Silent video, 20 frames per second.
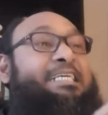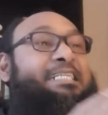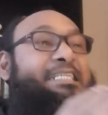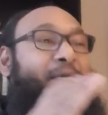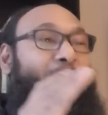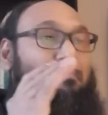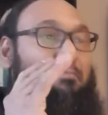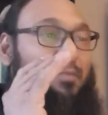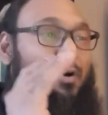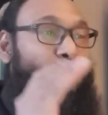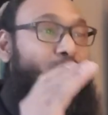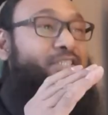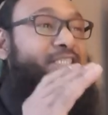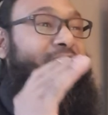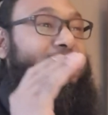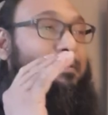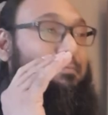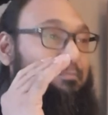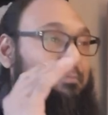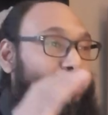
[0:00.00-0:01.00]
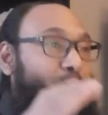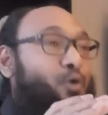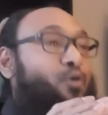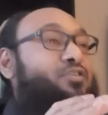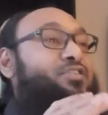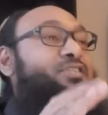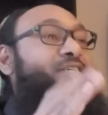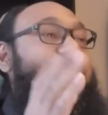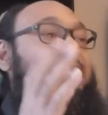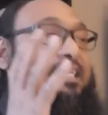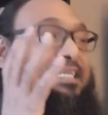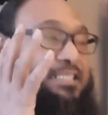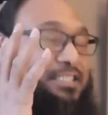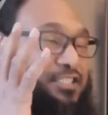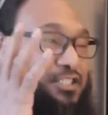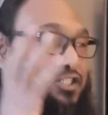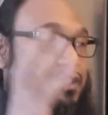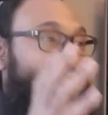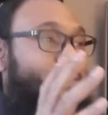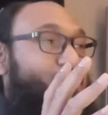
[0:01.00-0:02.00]
The most important
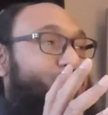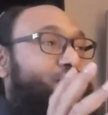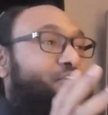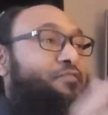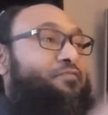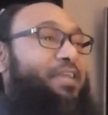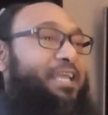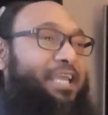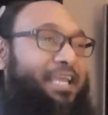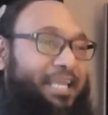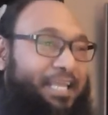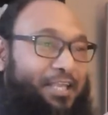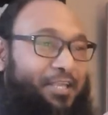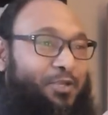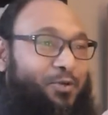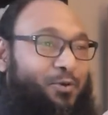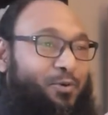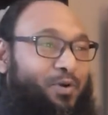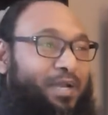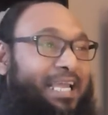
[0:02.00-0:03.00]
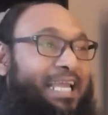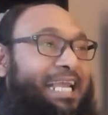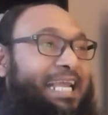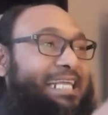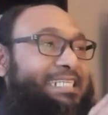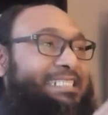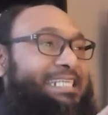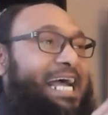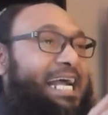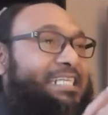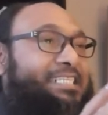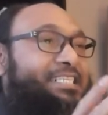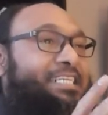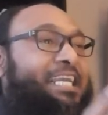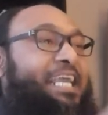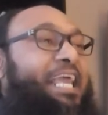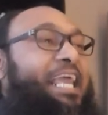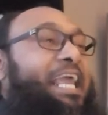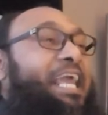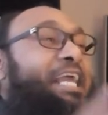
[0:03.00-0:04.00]
institution of the EU. It's actually
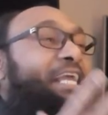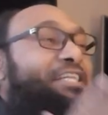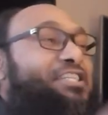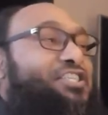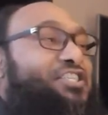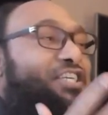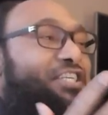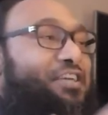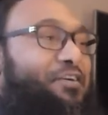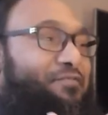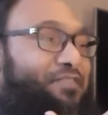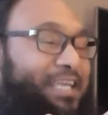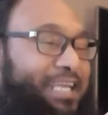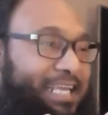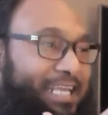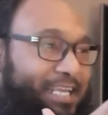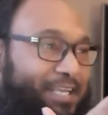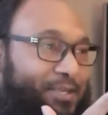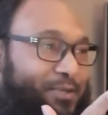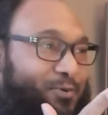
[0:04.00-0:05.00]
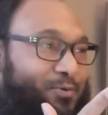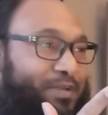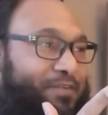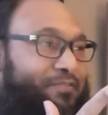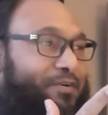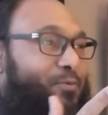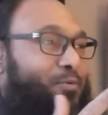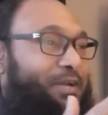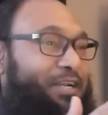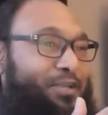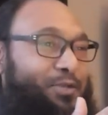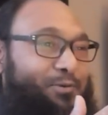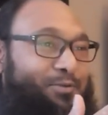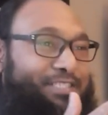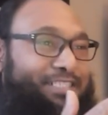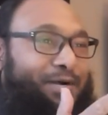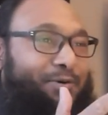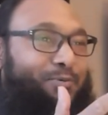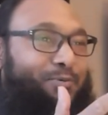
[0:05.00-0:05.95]
the engine of the EU, if I want to use that